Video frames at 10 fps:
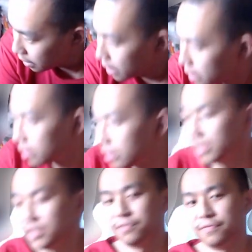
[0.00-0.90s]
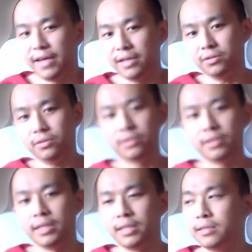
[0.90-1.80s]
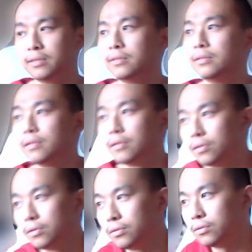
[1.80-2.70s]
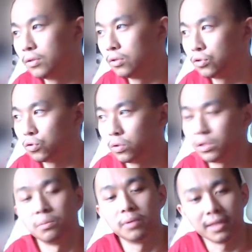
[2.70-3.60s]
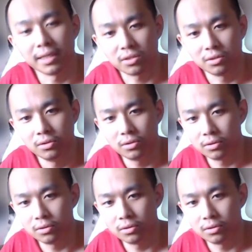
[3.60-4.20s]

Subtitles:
This fails in short-term connections.